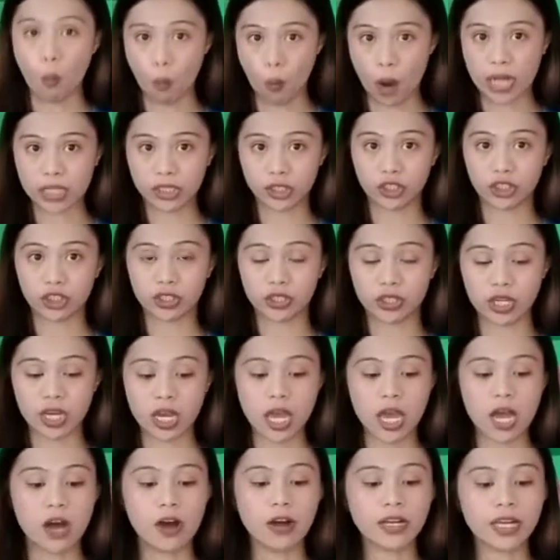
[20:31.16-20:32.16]
watched.
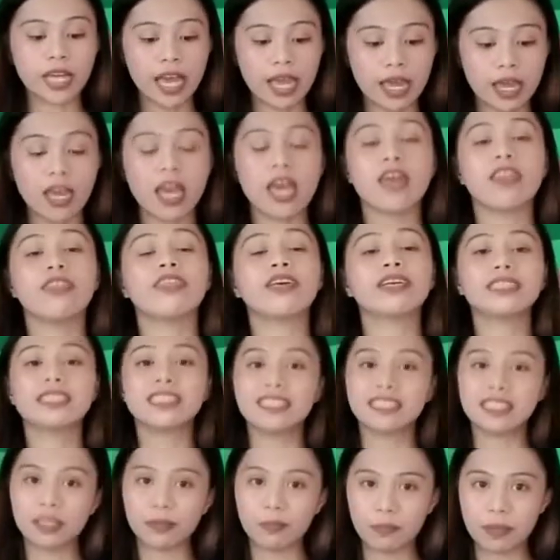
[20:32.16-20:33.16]
Okay, this
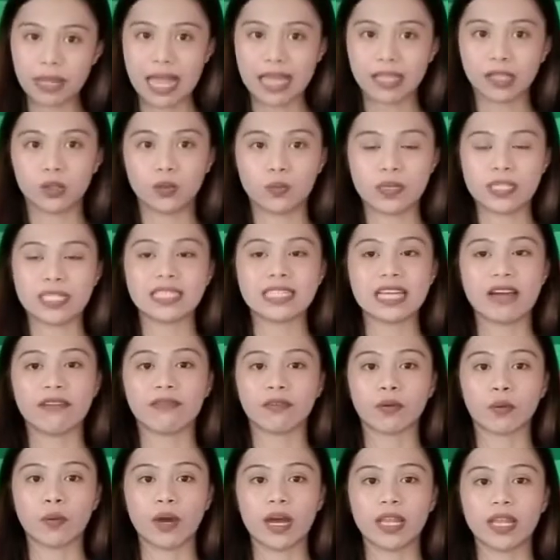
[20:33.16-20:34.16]
is the plot twist,
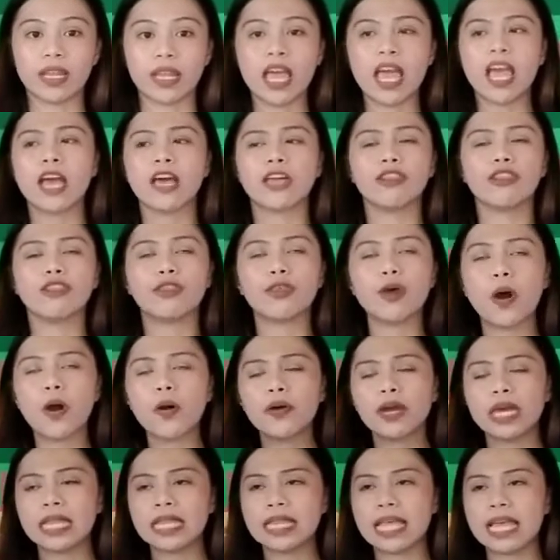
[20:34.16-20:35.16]
everyone.
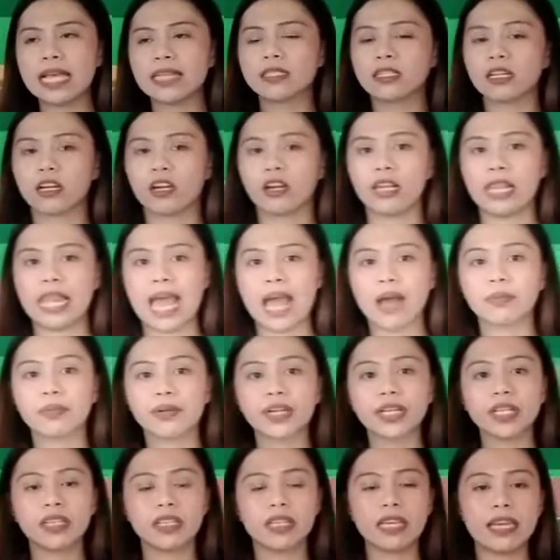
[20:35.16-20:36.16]
Though it is a
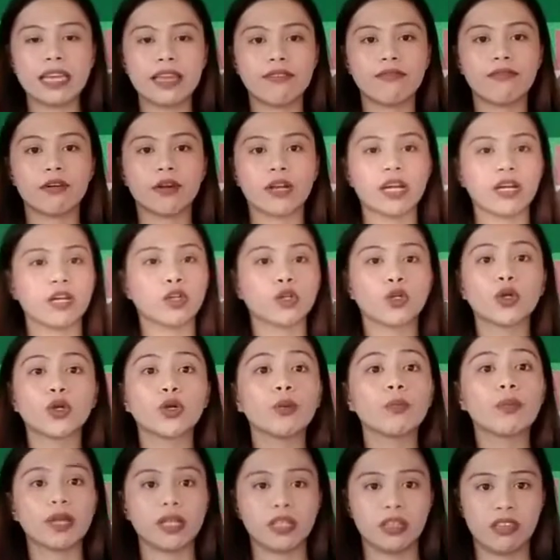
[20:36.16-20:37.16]
collaborative or a
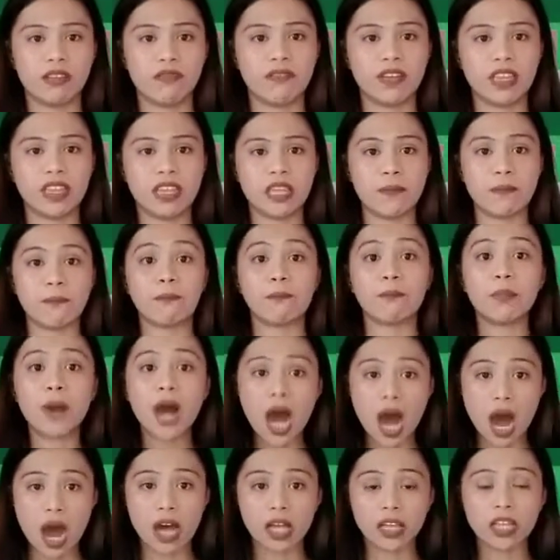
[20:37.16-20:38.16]
group activity,
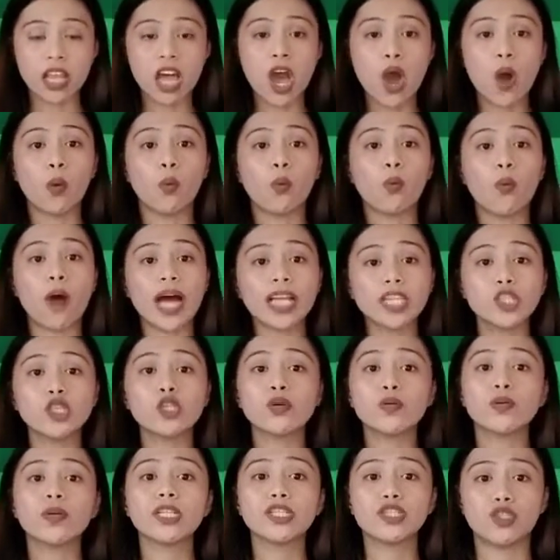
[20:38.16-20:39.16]
but what
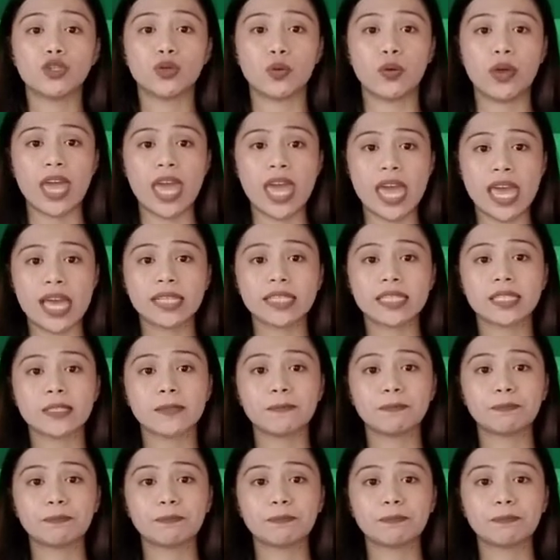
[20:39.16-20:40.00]
you will do is,